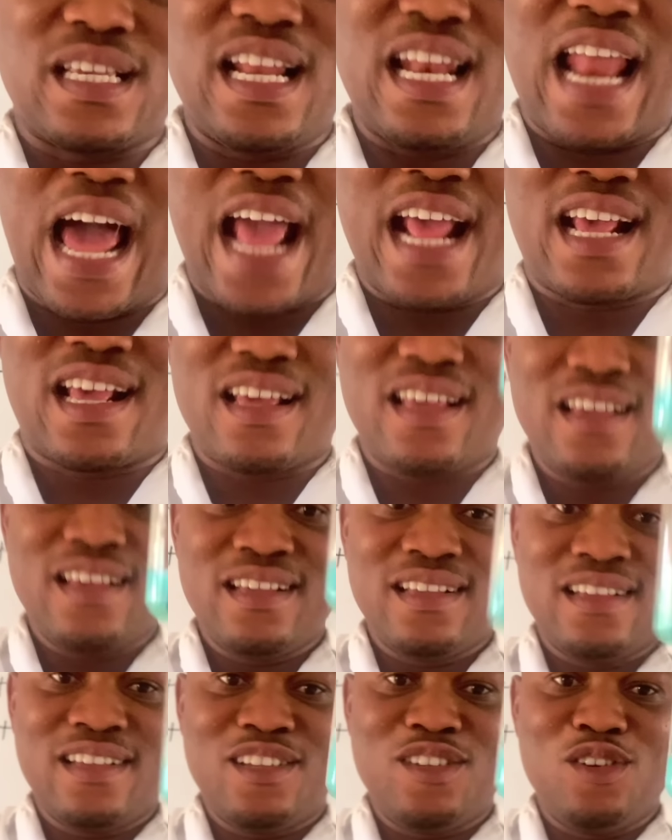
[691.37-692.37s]
like,
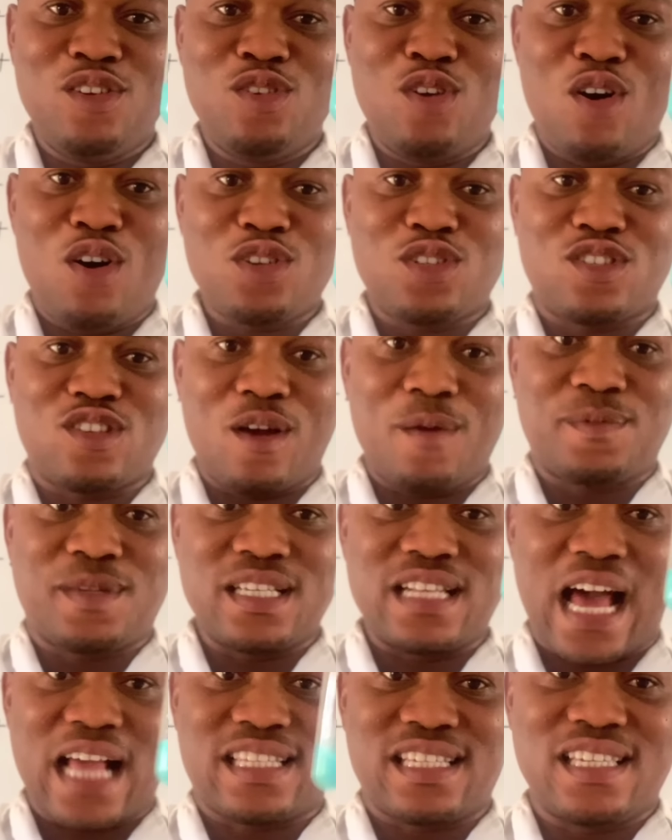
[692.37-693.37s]
something
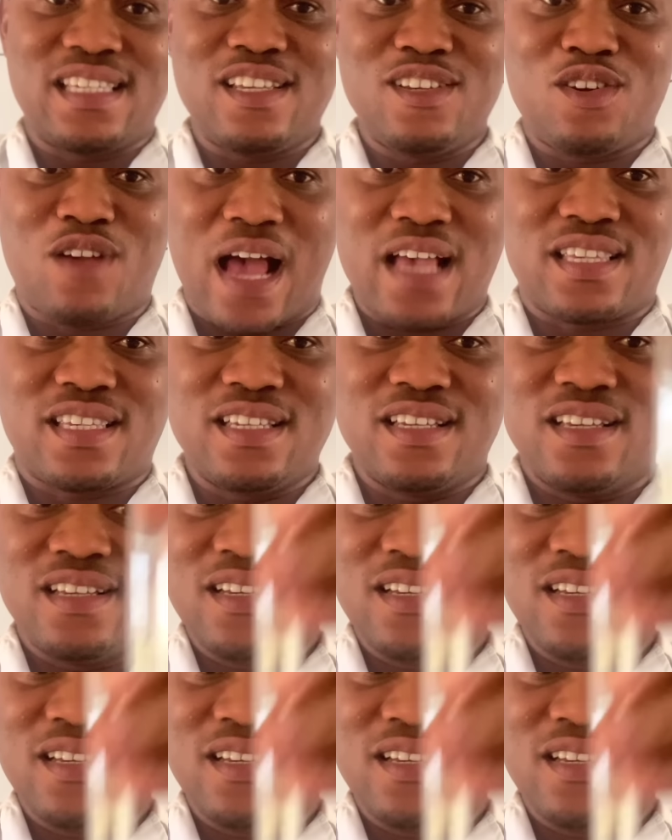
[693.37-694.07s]
that is, you can see,